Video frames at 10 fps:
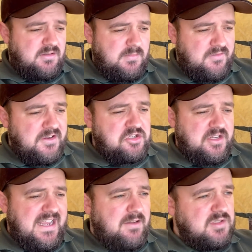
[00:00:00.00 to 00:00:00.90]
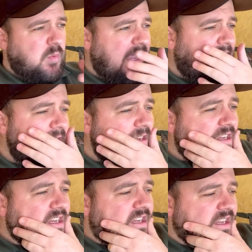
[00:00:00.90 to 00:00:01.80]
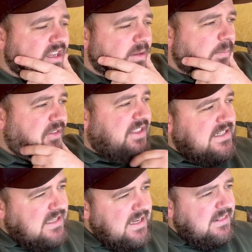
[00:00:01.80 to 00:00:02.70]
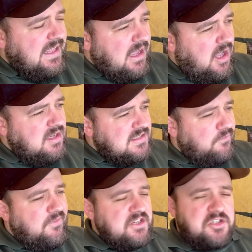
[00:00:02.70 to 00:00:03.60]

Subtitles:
my fishing elsewhere. But this lake, there are some fish